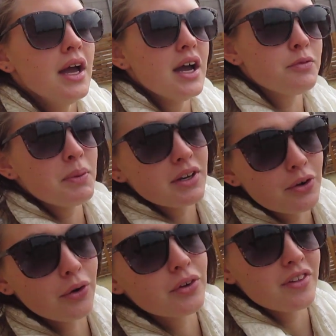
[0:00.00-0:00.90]
It's been
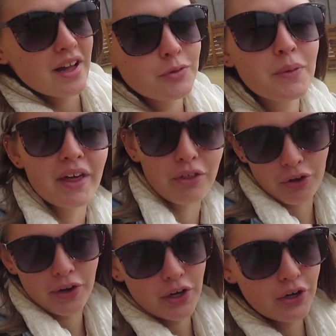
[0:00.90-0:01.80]
colder than that. It's been like
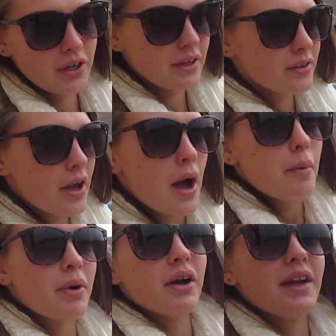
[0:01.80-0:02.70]
30 degrees.
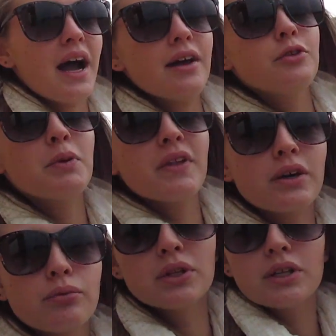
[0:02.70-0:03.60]
But uh, yeah, it's been
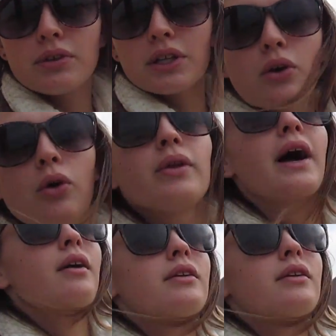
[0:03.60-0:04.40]
like really, really cold out.